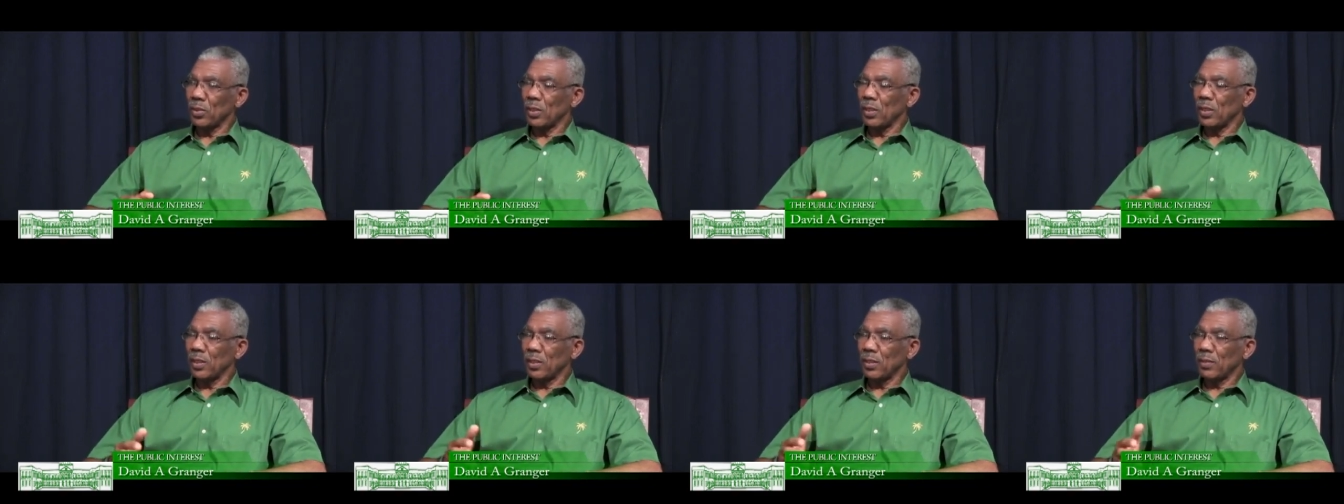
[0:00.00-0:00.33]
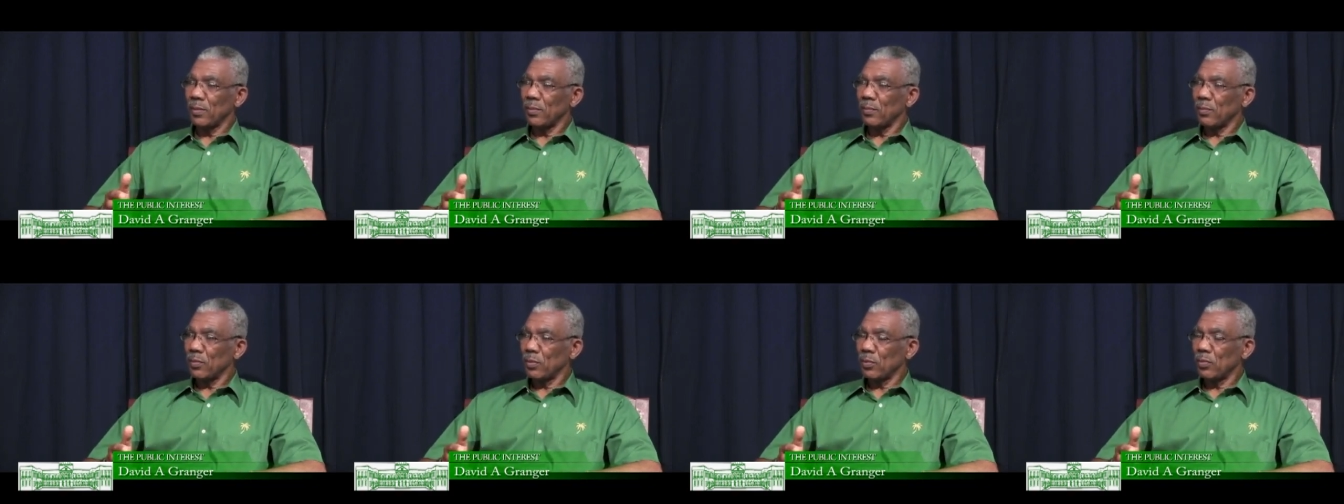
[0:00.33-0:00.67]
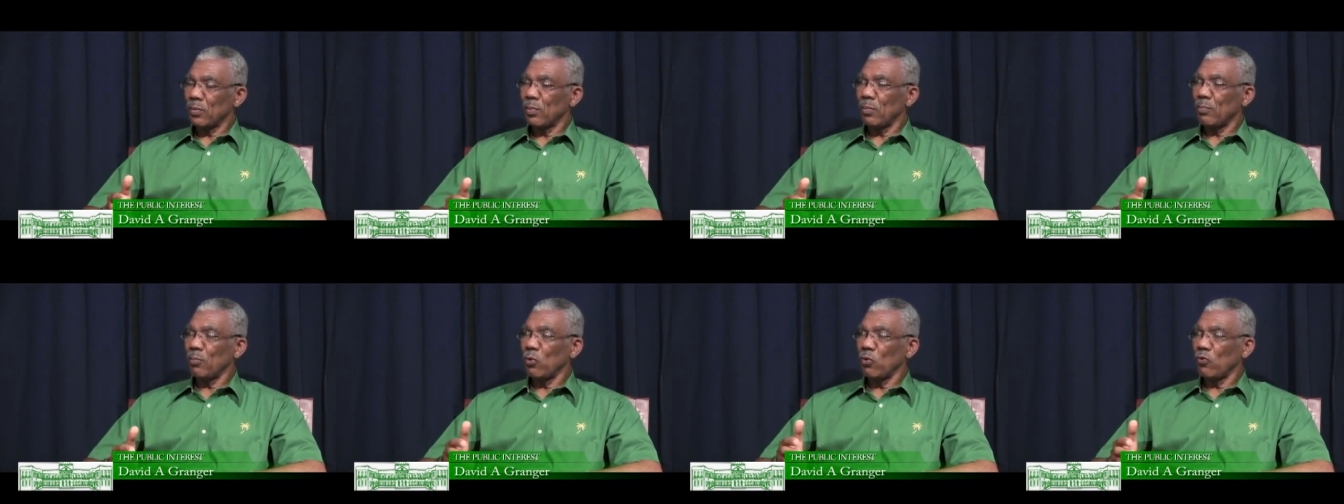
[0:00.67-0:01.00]

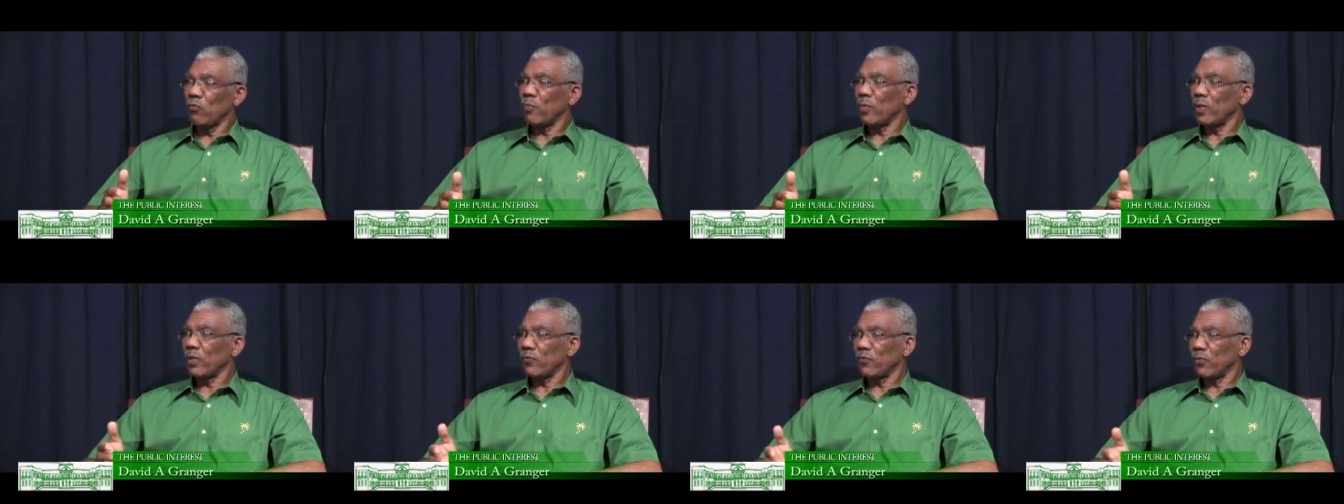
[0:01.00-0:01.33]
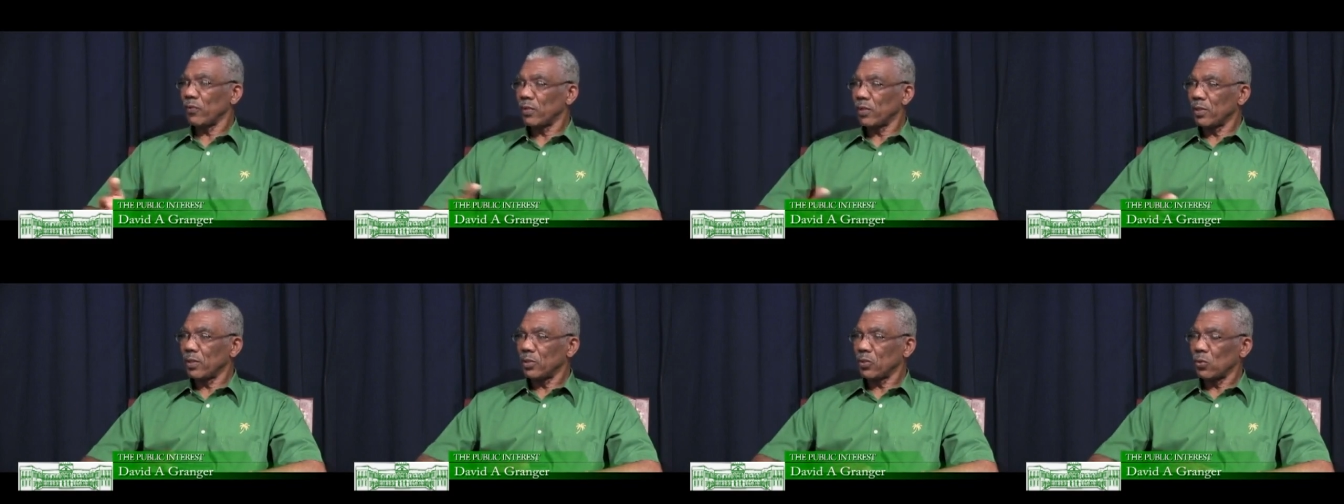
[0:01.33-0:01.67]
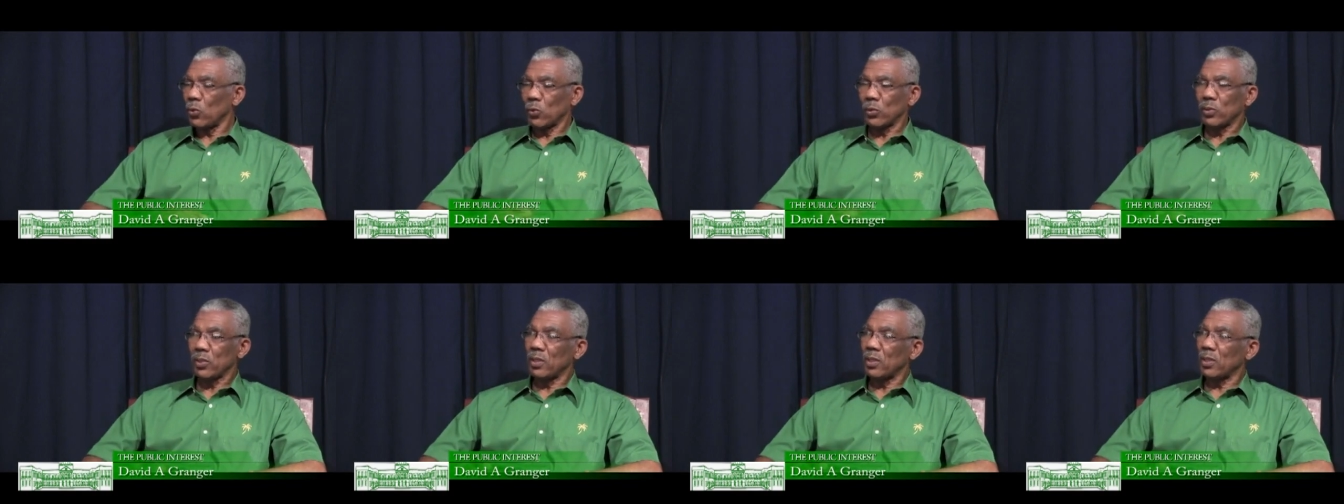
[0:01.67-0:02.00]
uh, movement for the
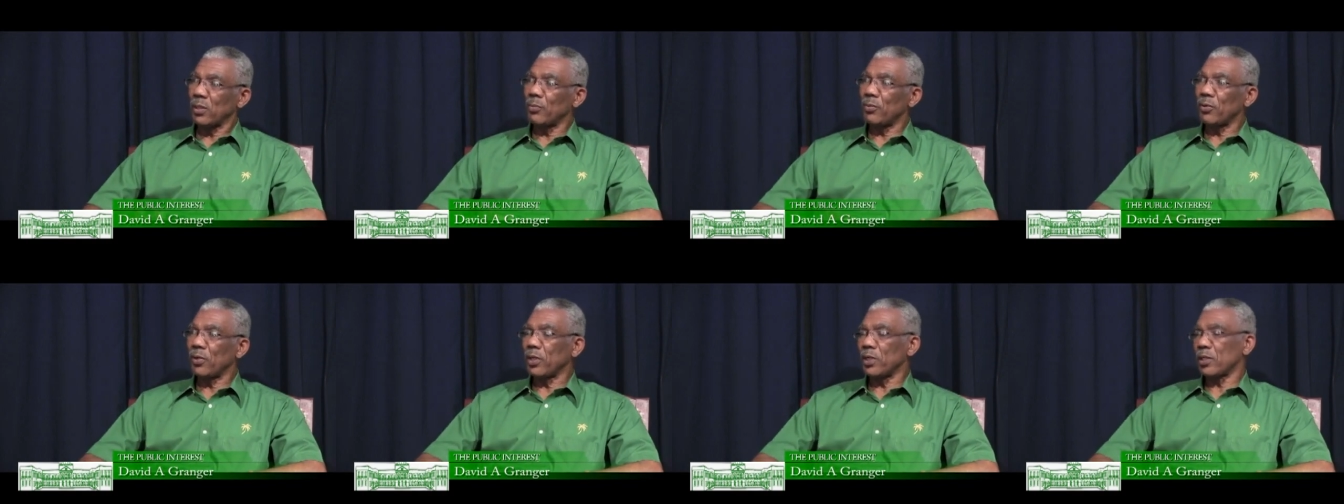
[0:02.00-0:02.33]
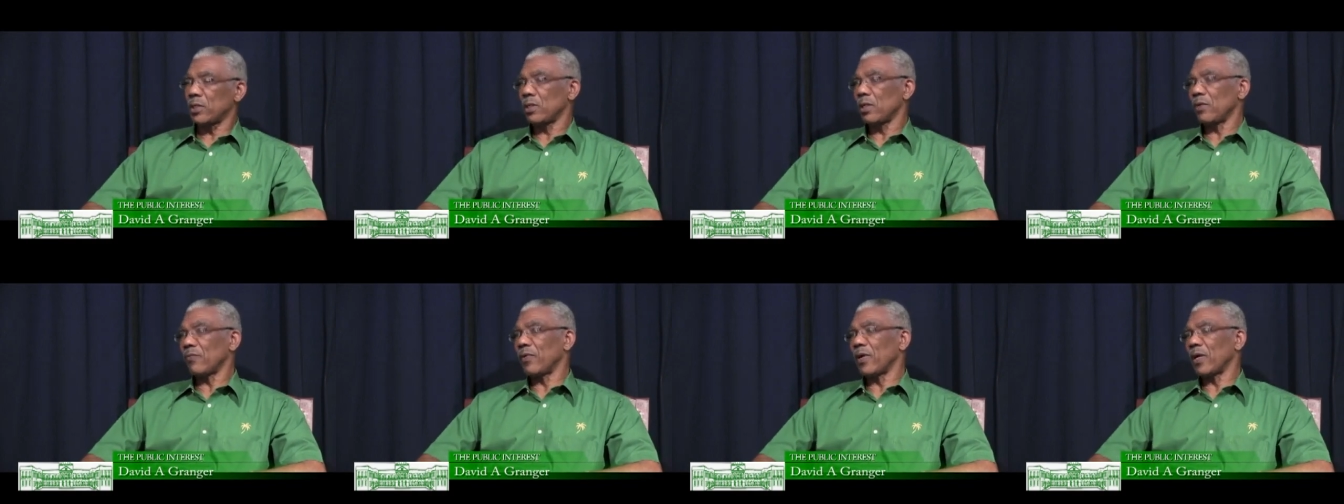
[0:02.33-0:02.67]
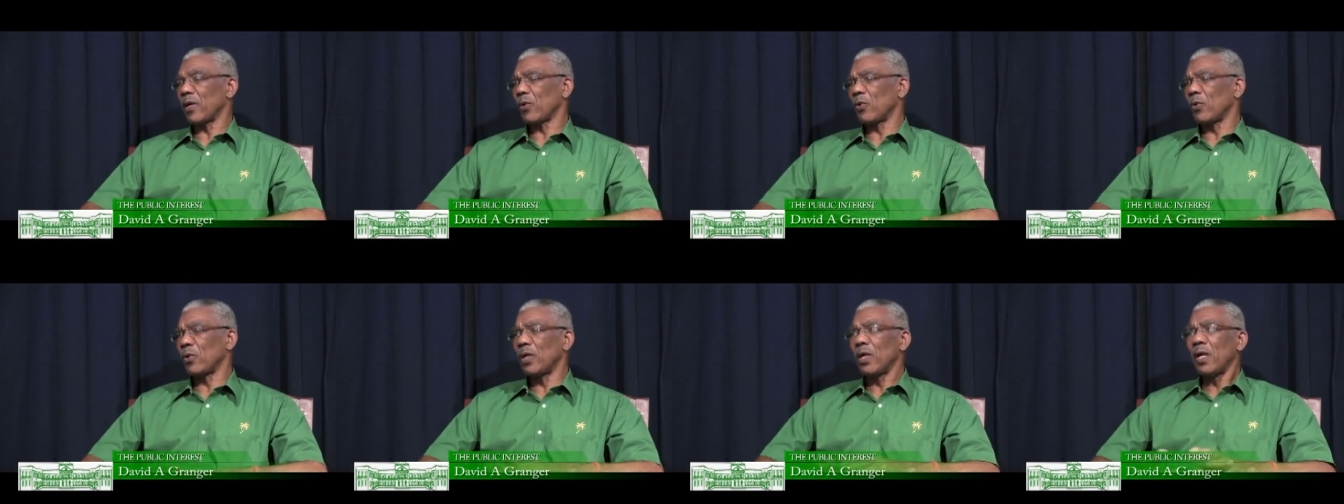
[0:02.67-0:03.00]
total liberation of
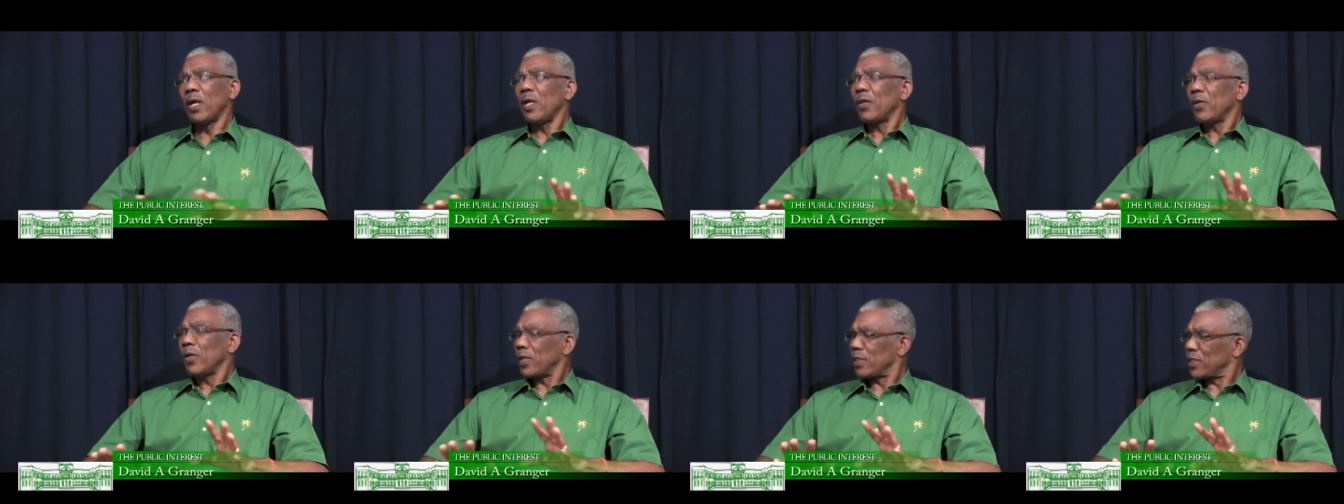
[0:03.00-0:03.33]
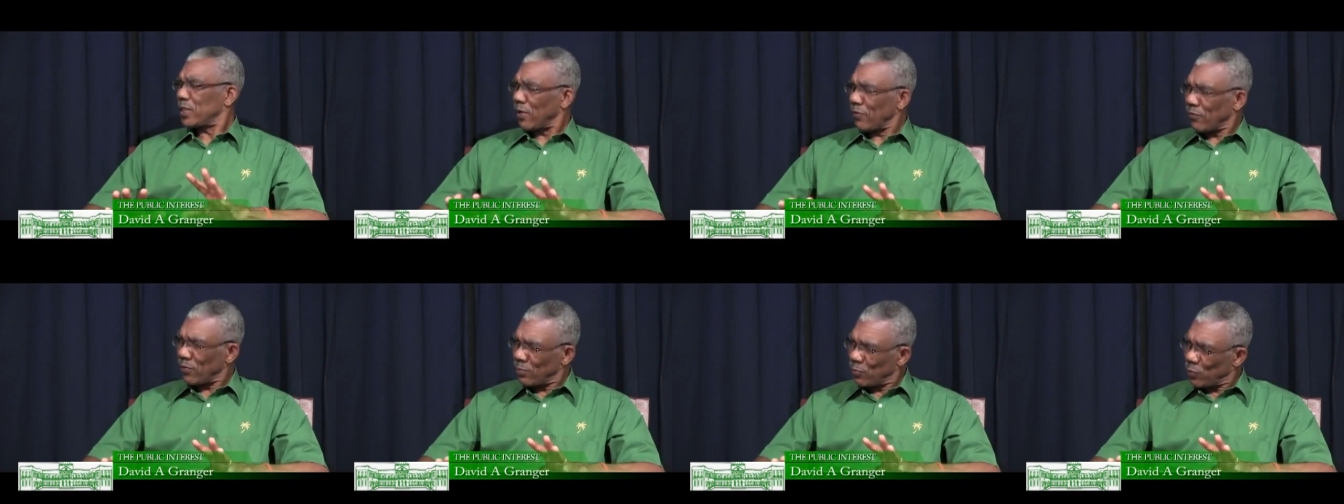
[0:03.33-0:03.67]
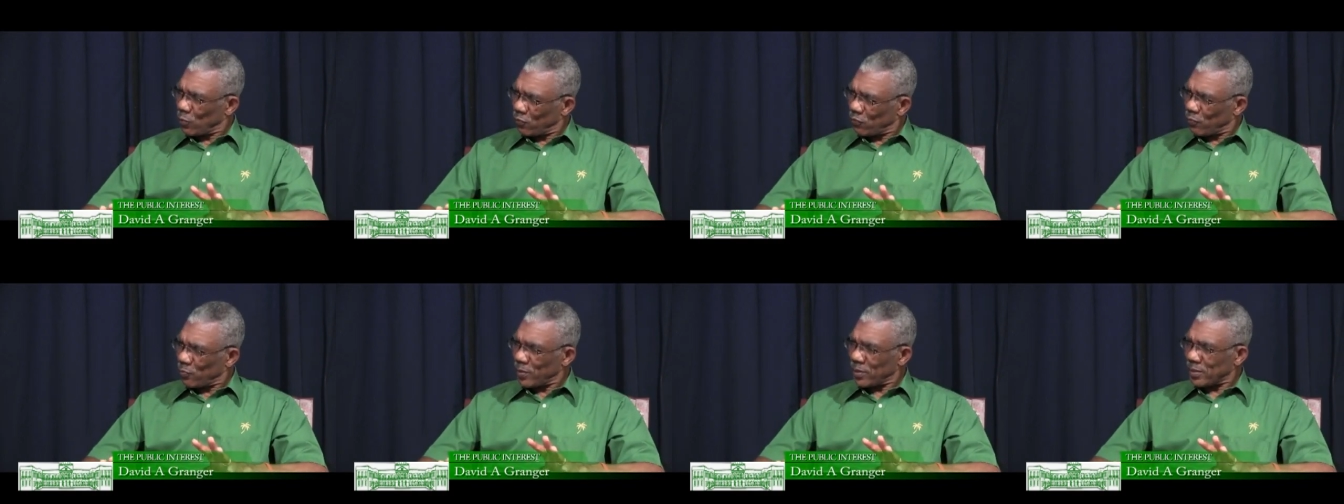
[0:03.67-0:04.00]
Angola. There several
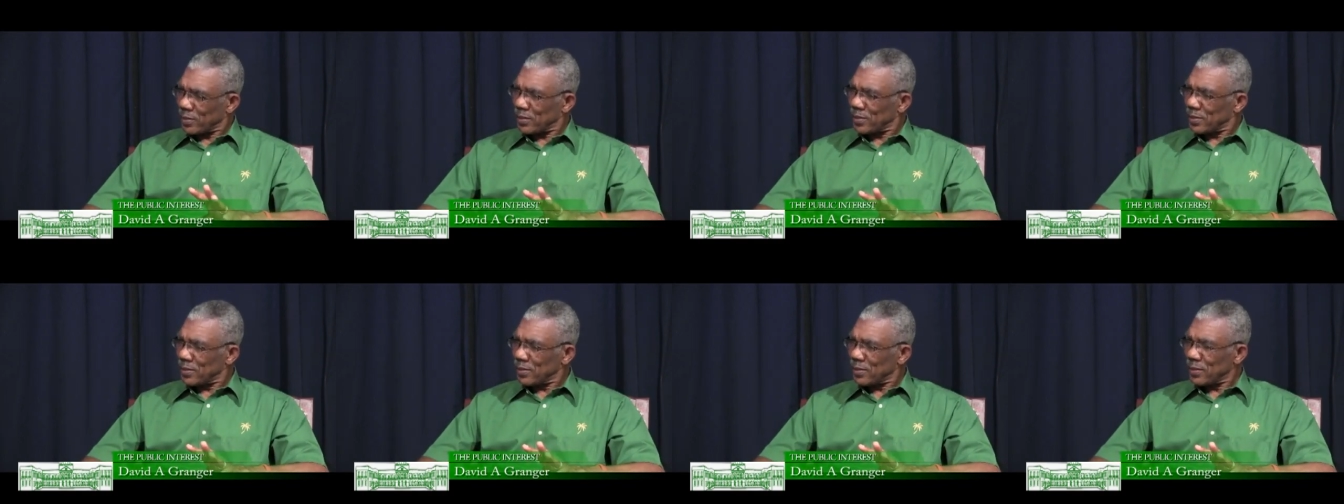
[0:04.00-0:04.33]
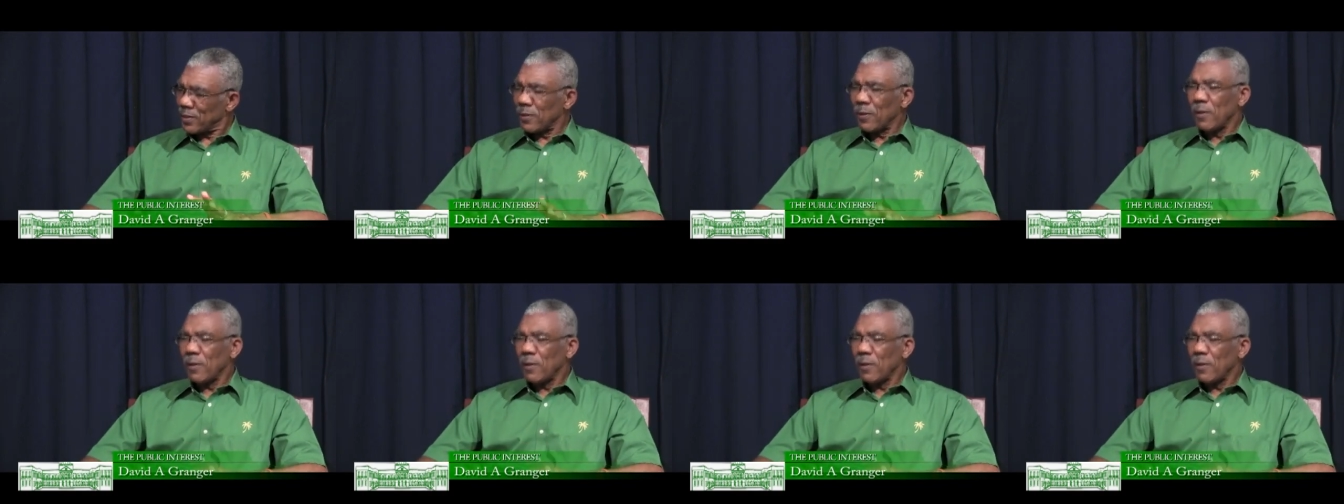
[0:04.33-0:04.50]
movements.